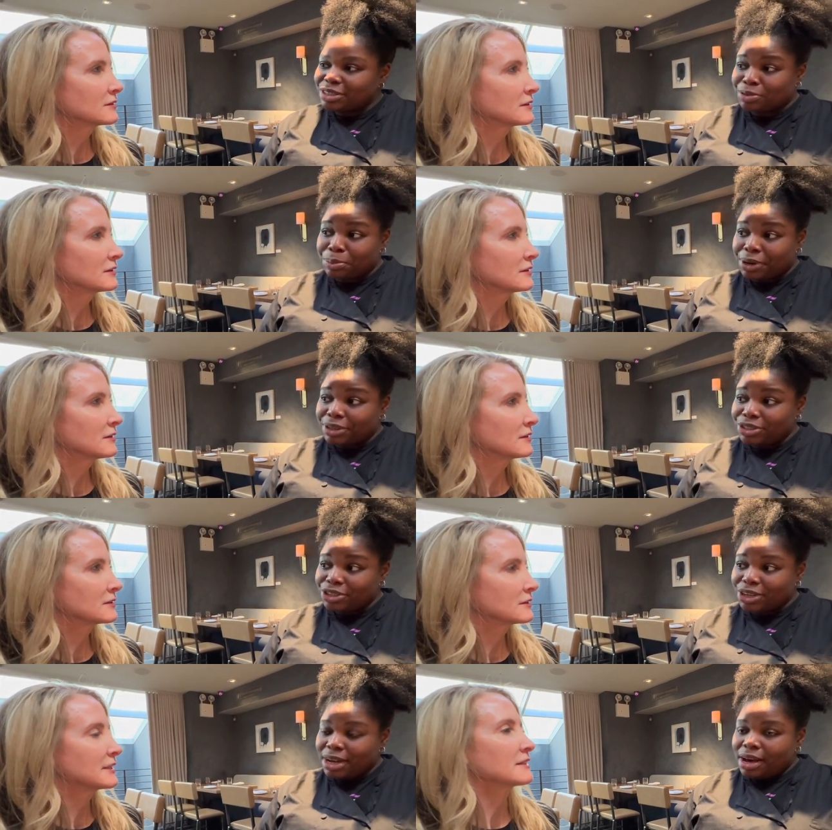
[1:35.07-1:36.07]
Speaker 1: for brunch.
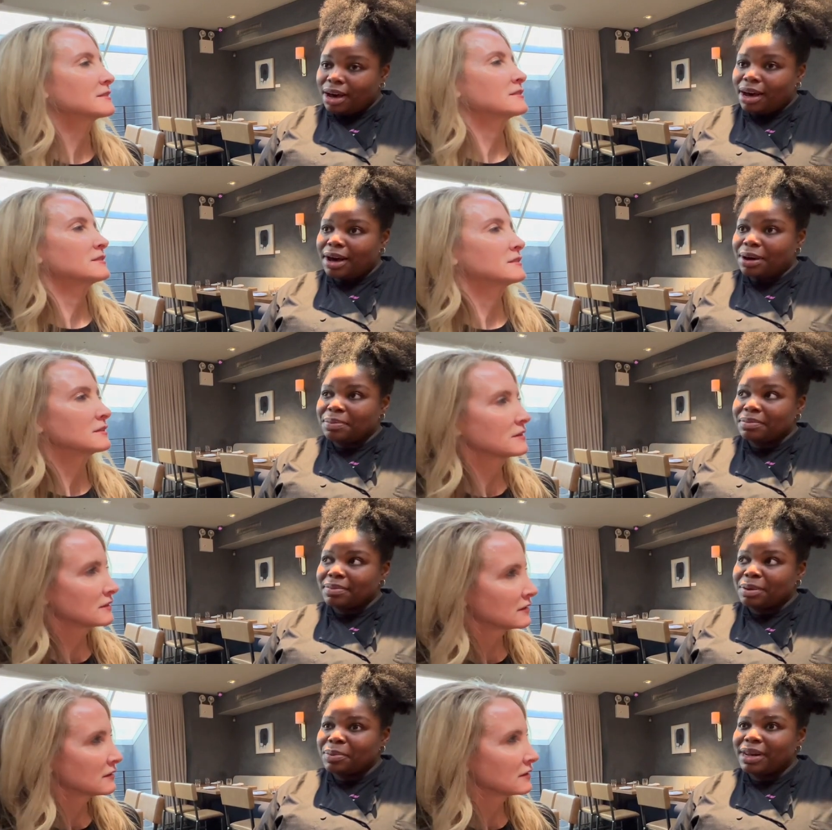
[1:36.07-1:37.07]
Yes. Um,
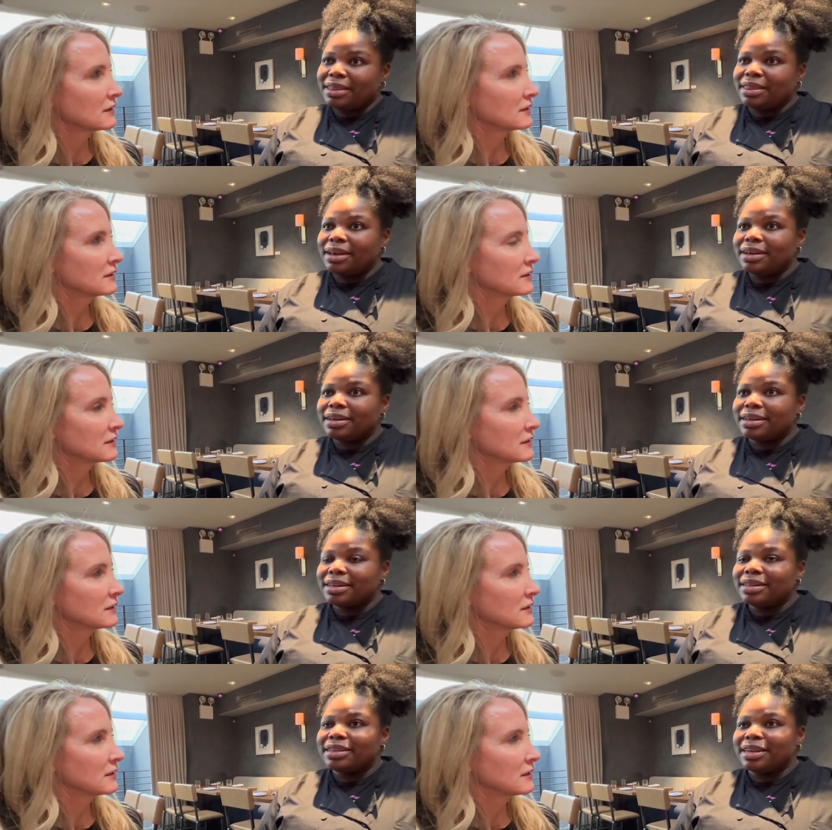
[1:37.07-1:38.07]
but I think
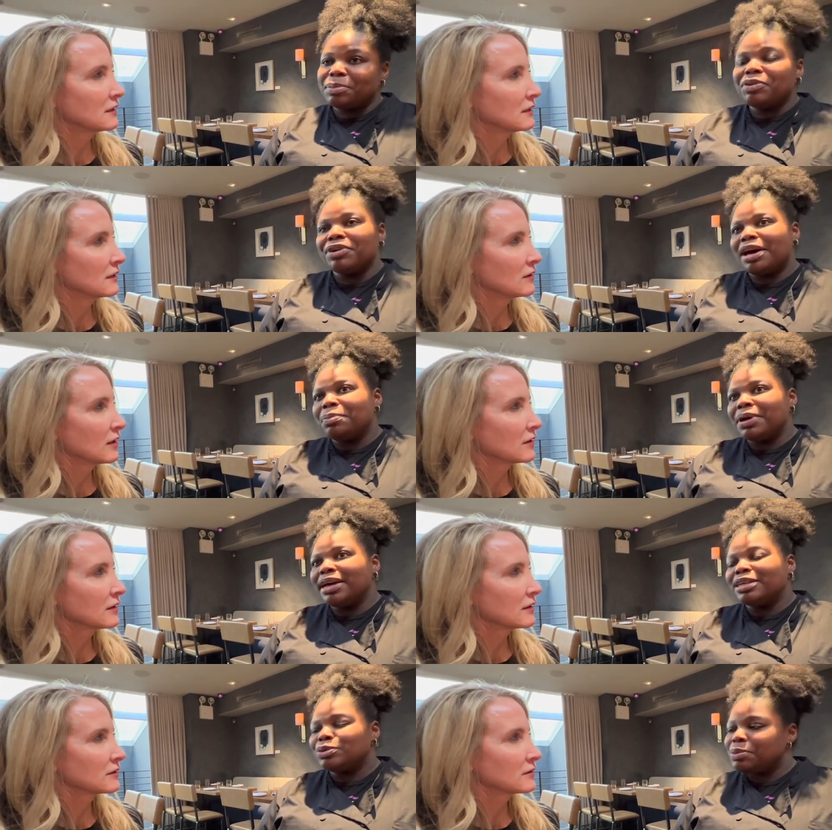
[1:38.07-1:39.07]
the lemon ricotta
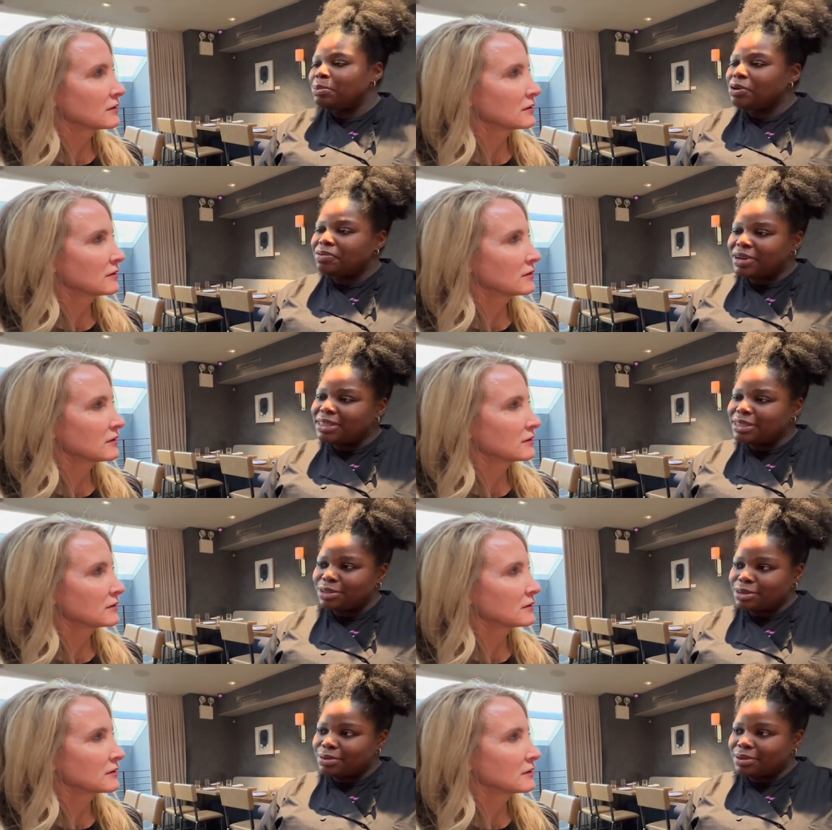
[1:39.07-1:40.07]
pancakes would be more fun
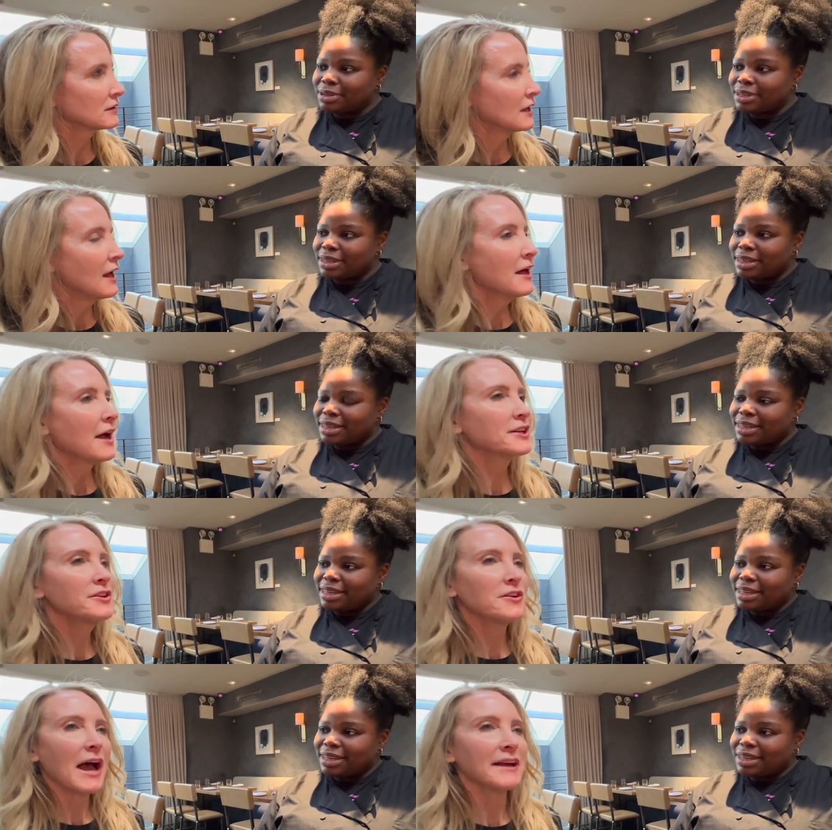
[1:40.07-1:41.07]
to
Speaker 2: you.
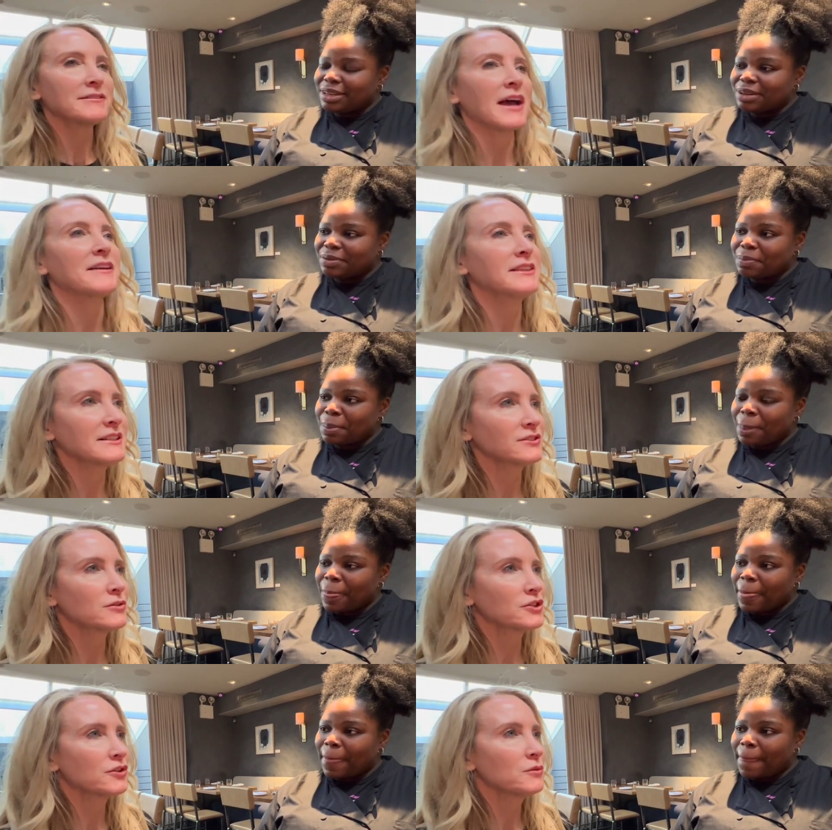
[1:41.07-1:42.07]
I, I think
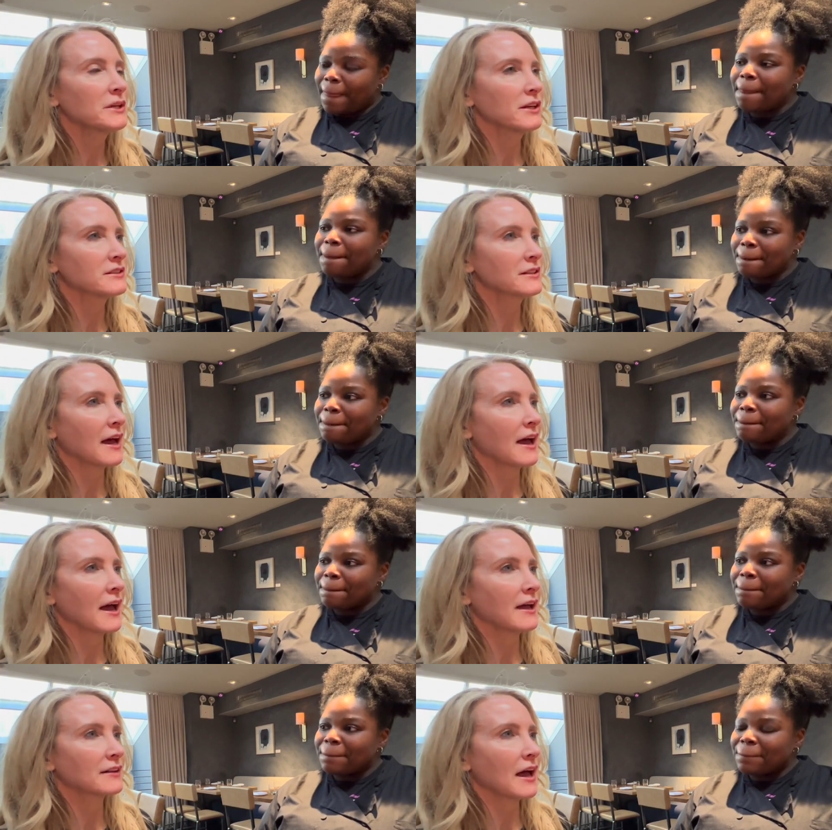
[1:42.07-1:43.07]
so too because
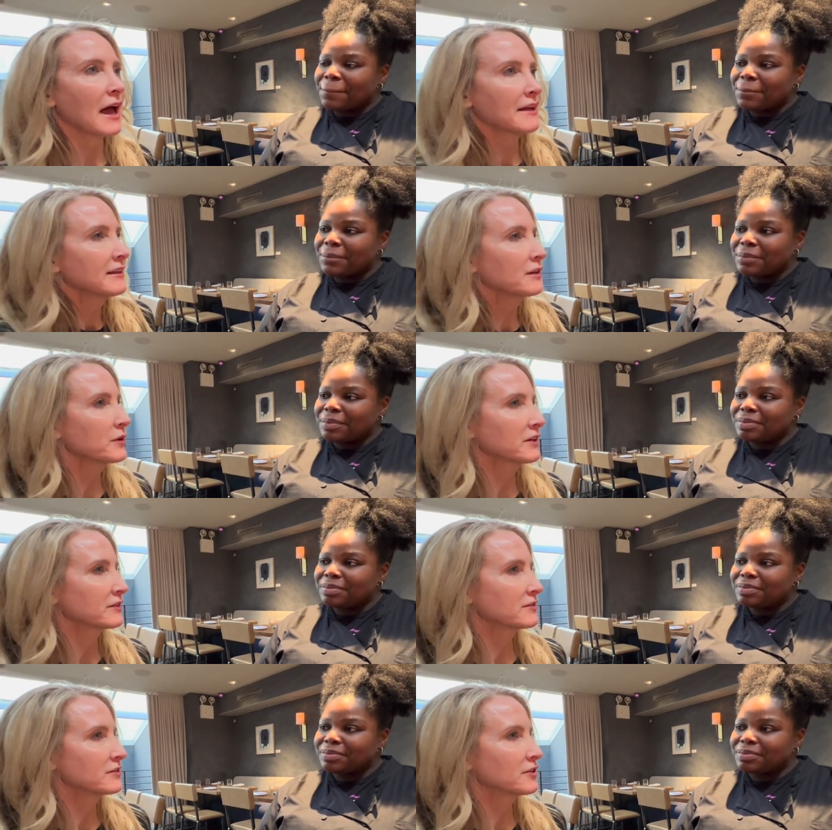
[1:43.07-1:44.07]
I think we
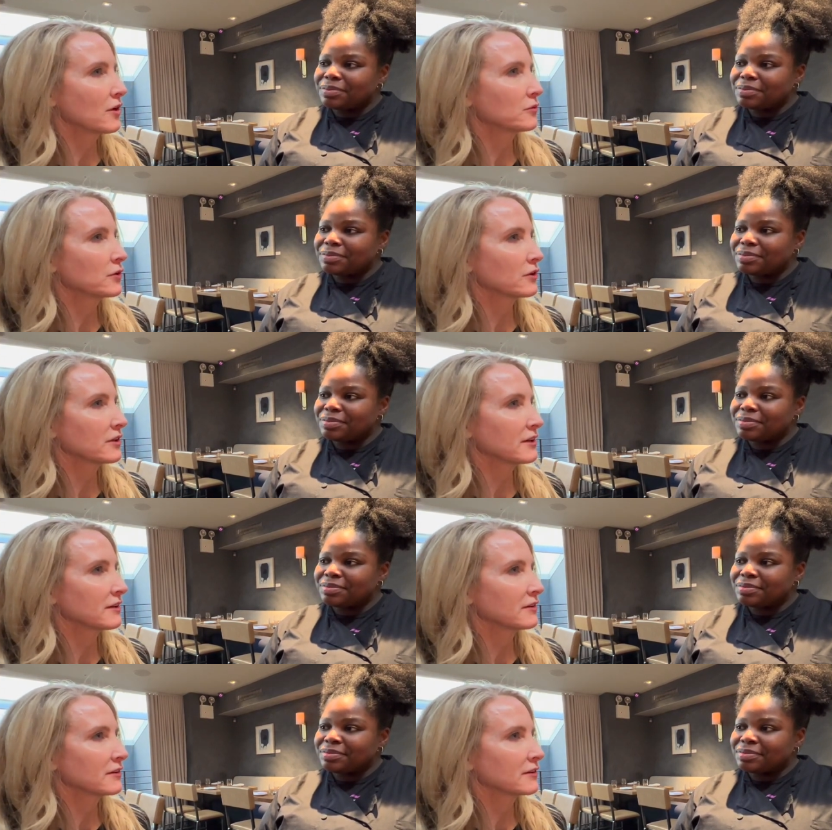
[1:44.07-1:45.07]
could, you know, really
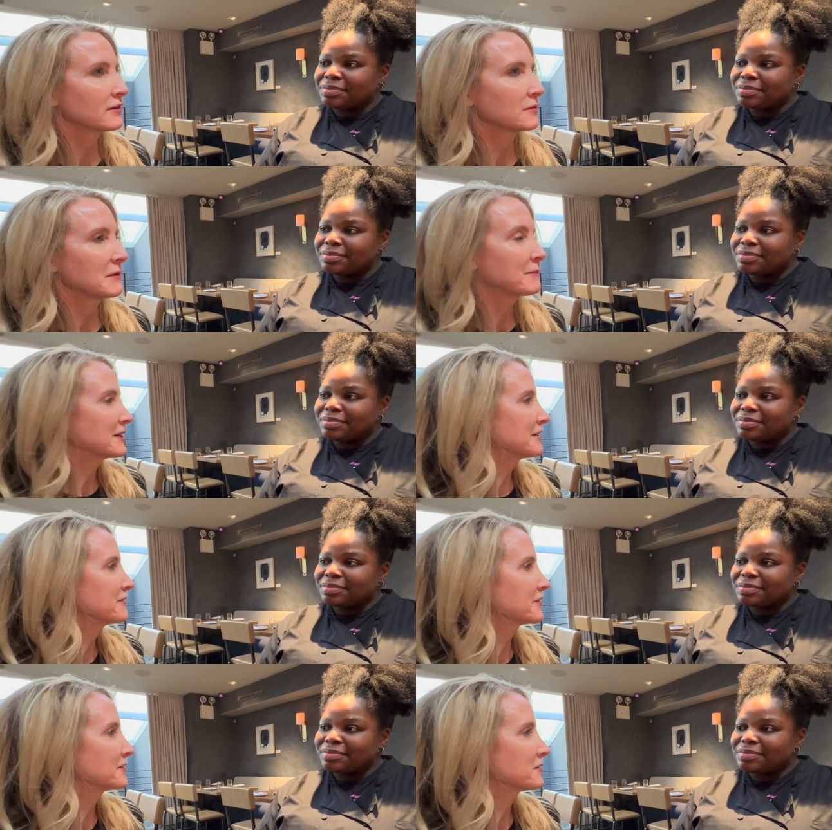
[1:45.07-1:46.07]
maybe
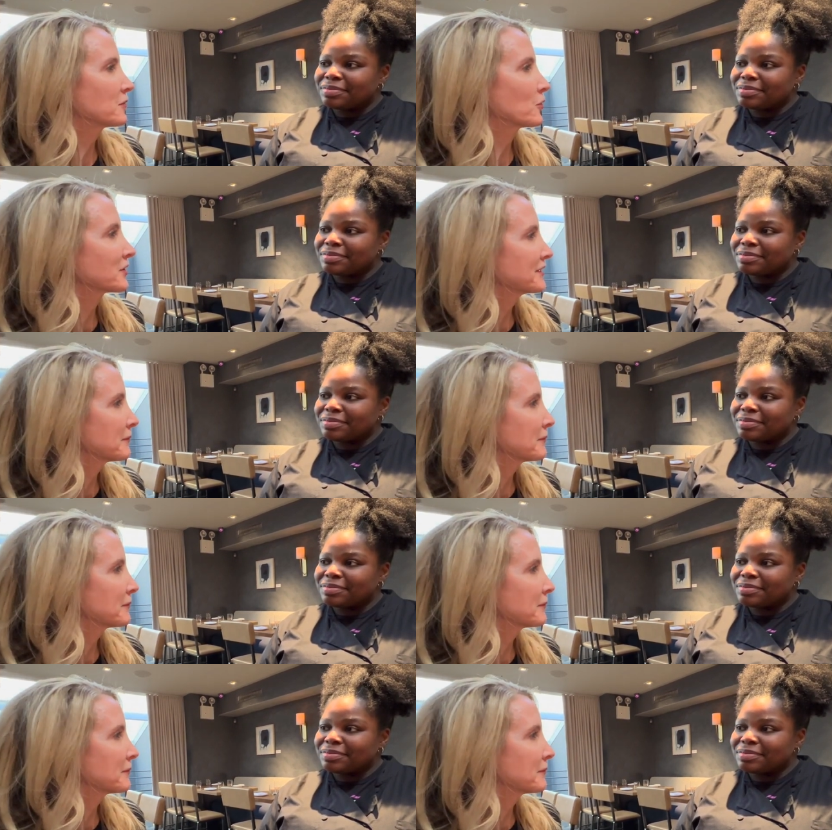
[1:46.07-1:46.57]
even work in a